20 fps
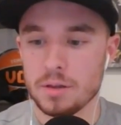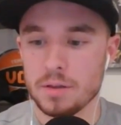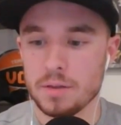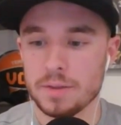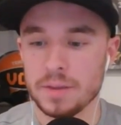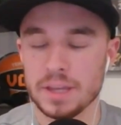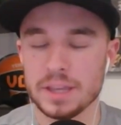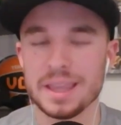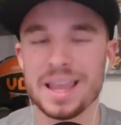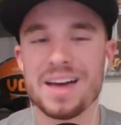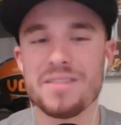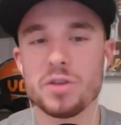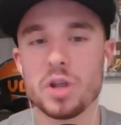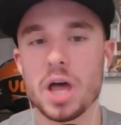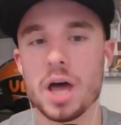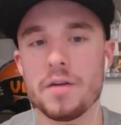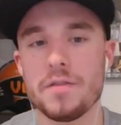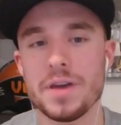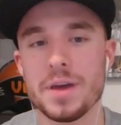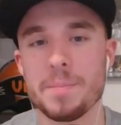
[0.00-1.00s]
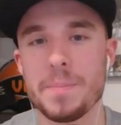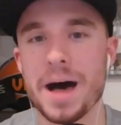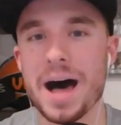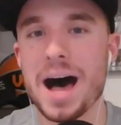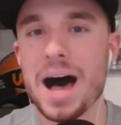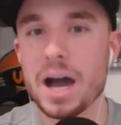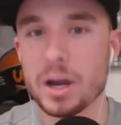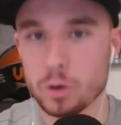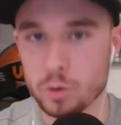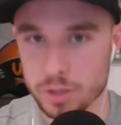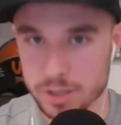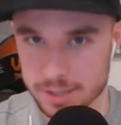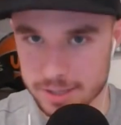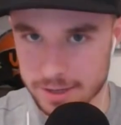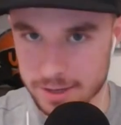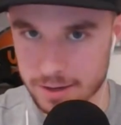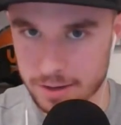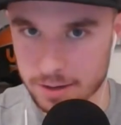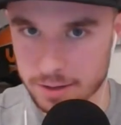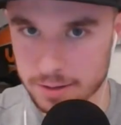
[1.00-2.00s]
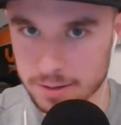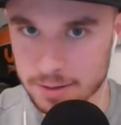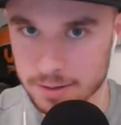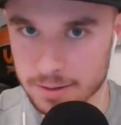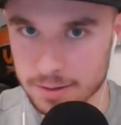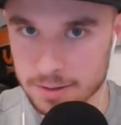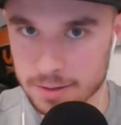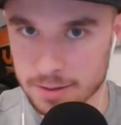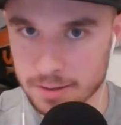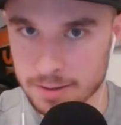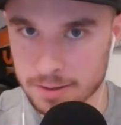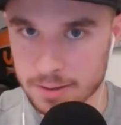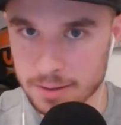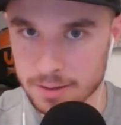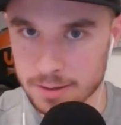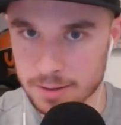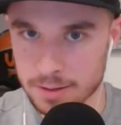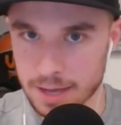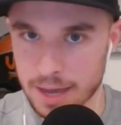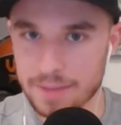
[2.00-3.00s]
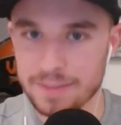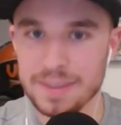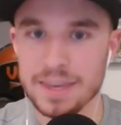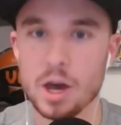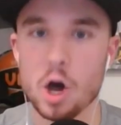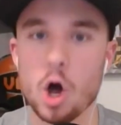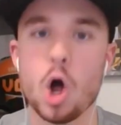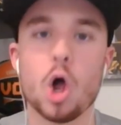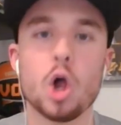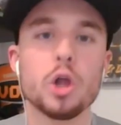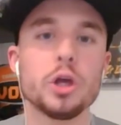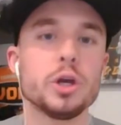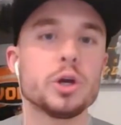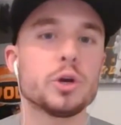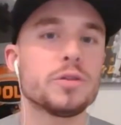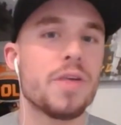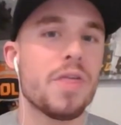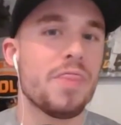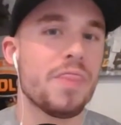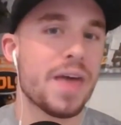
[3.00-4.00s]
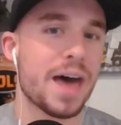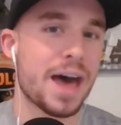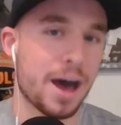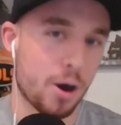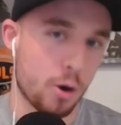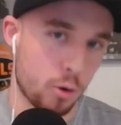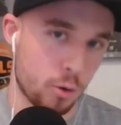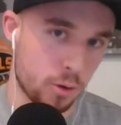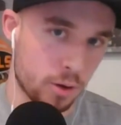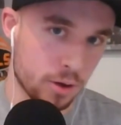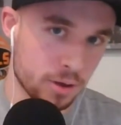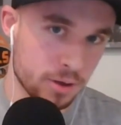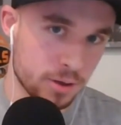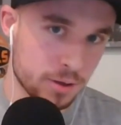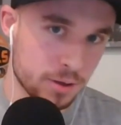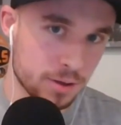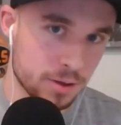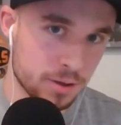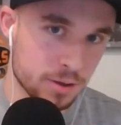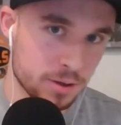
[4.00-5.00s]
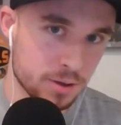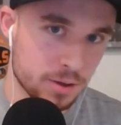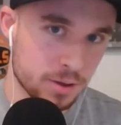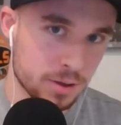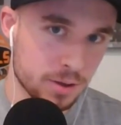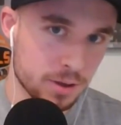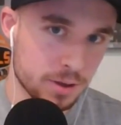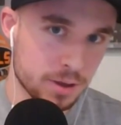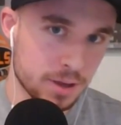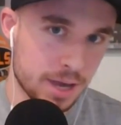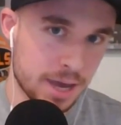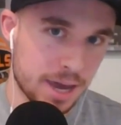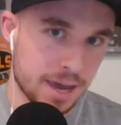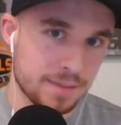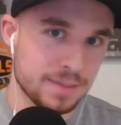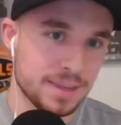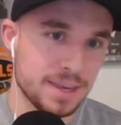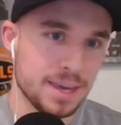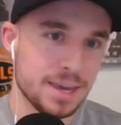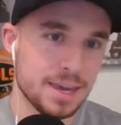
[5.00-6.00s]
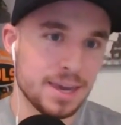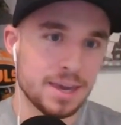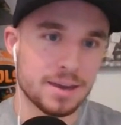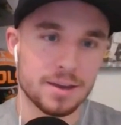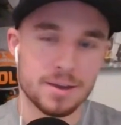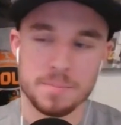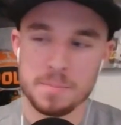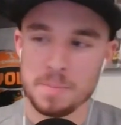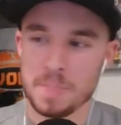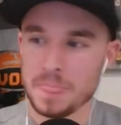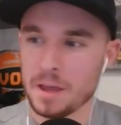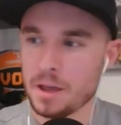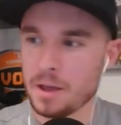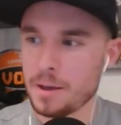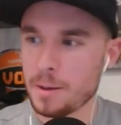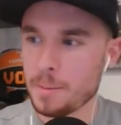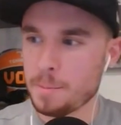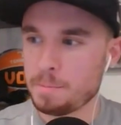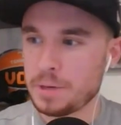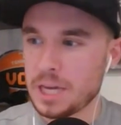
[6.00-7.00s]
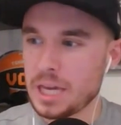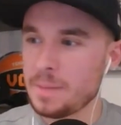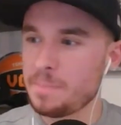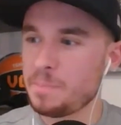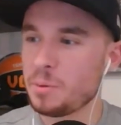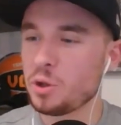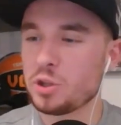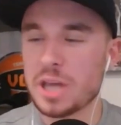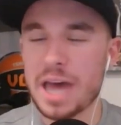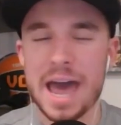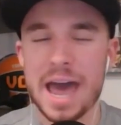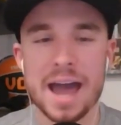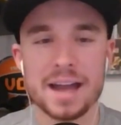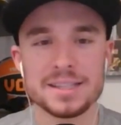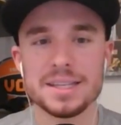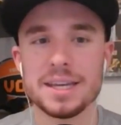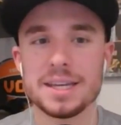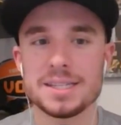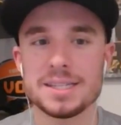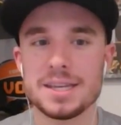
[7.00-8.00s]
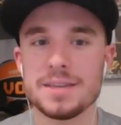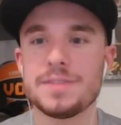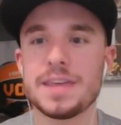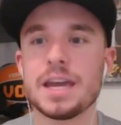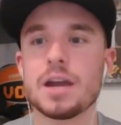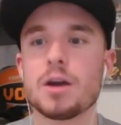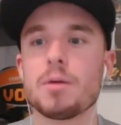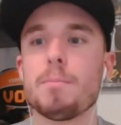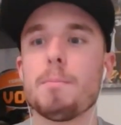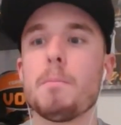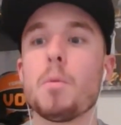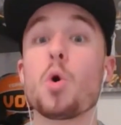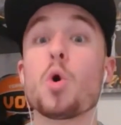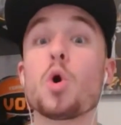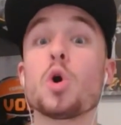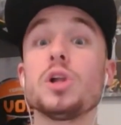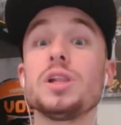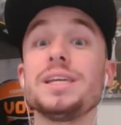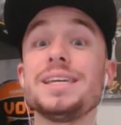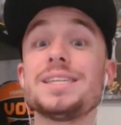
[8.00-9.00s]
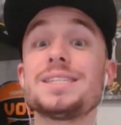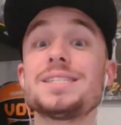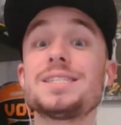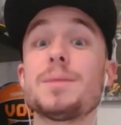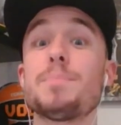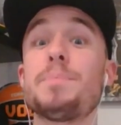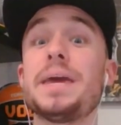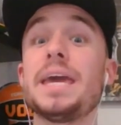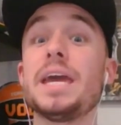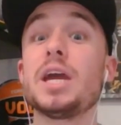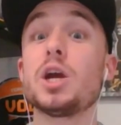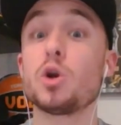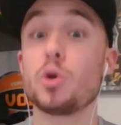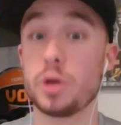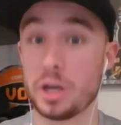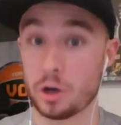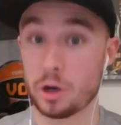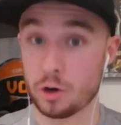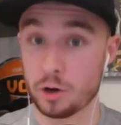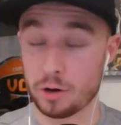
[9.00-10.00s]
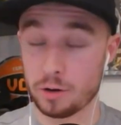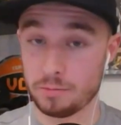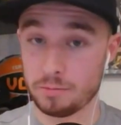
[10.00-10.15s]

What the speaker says: The level of hypocrisy and the holier-than-thou and the people acting as if they are morally superior